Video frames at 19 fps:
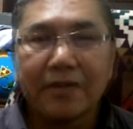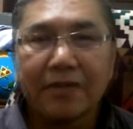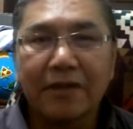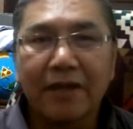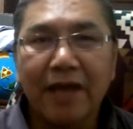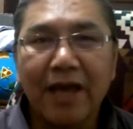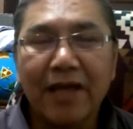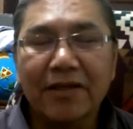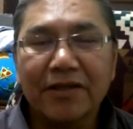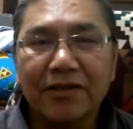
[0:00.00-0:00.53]
So I
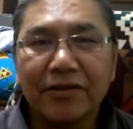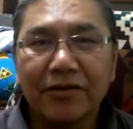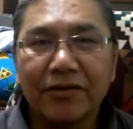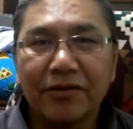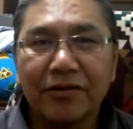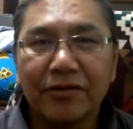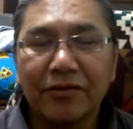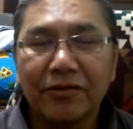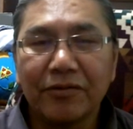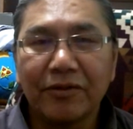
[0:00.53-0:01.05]
ask you
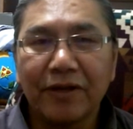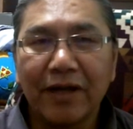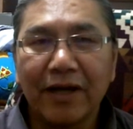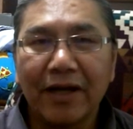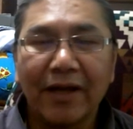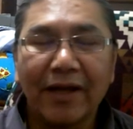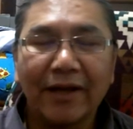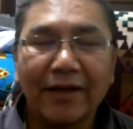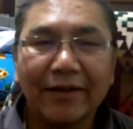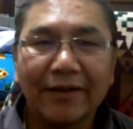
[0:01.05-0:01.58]

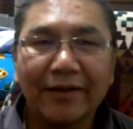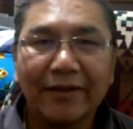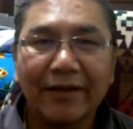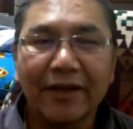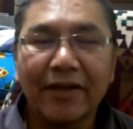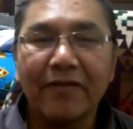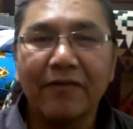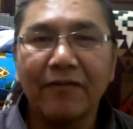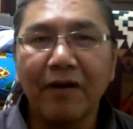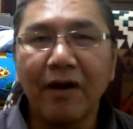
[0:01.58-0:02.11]
to
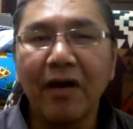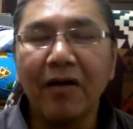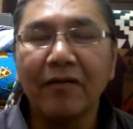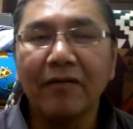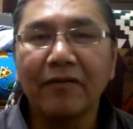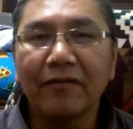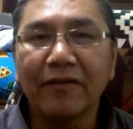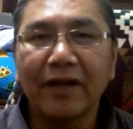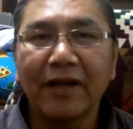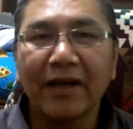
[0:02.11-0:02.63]
get
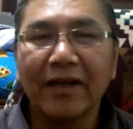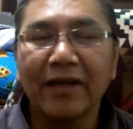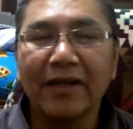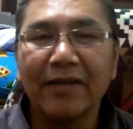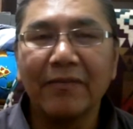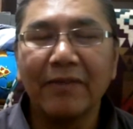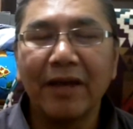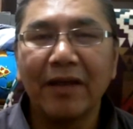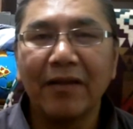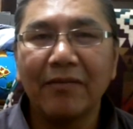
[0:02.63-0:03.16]
involved,
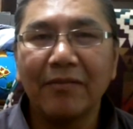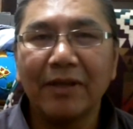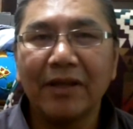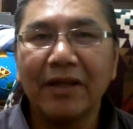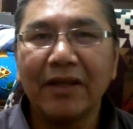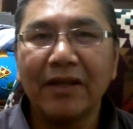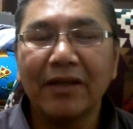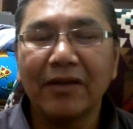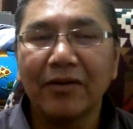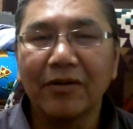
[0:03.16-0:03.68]
email
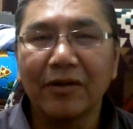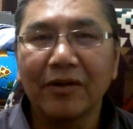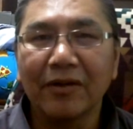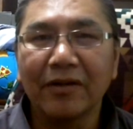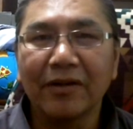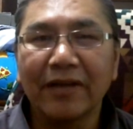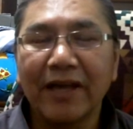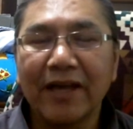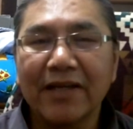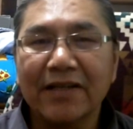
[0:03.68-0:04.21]
me or
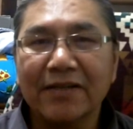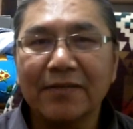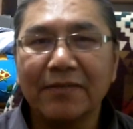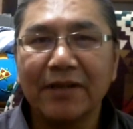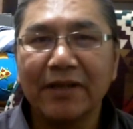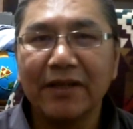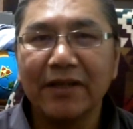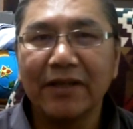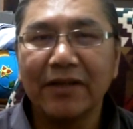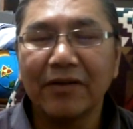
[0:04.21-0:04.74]
text
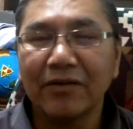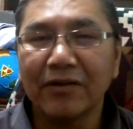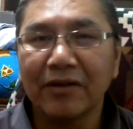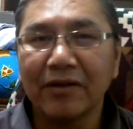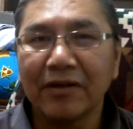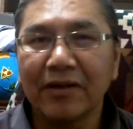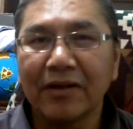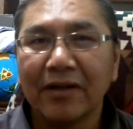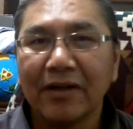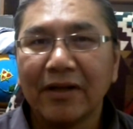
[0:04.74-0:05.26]
me
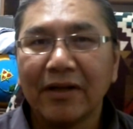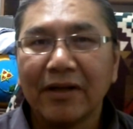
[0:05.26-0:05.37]
or